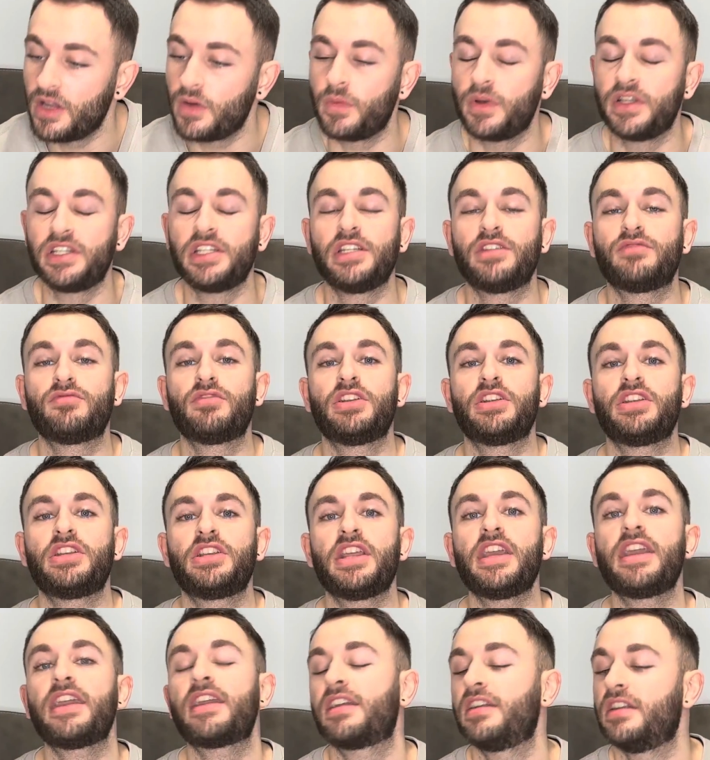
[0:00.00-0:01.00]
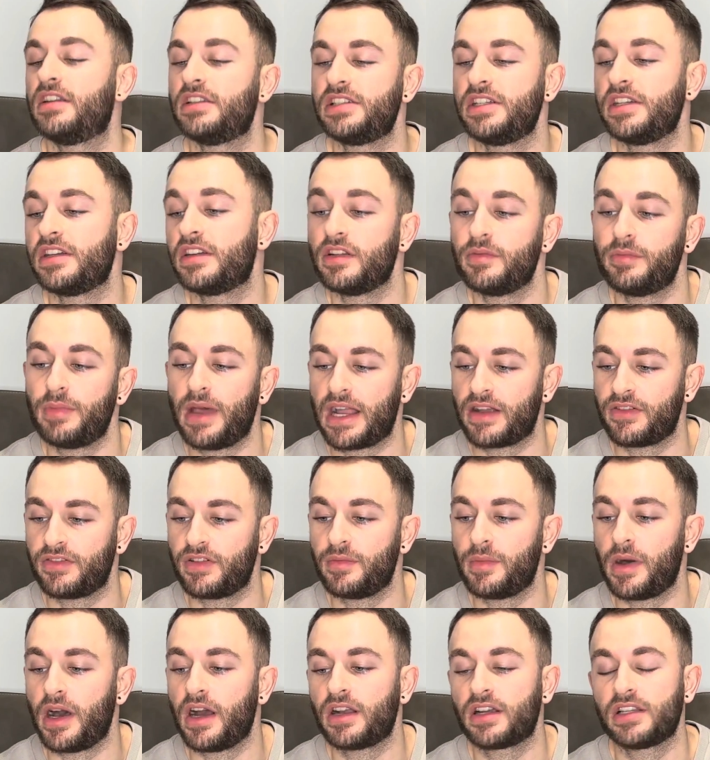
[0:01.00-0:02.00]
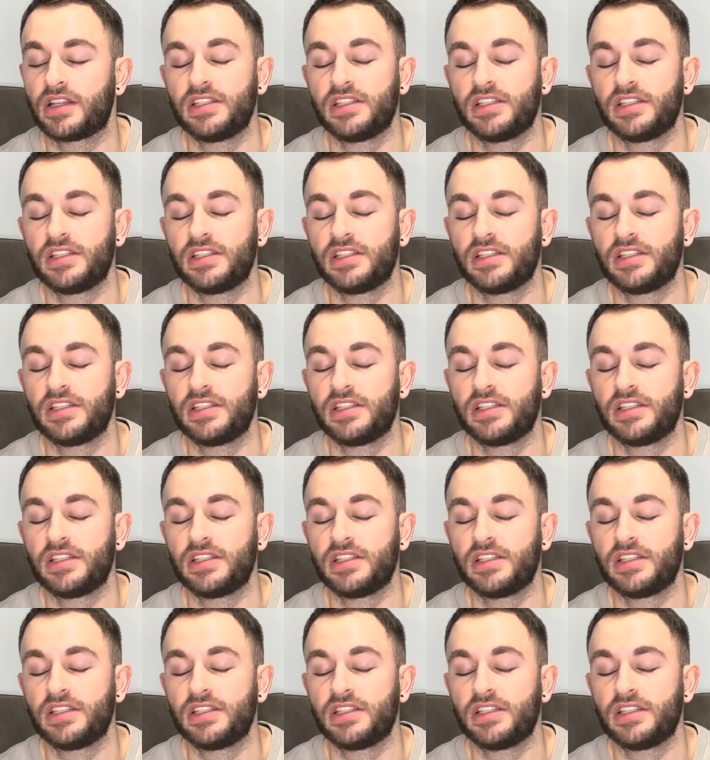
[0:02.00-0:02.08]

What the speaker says: which is ridiculously good bang for buck,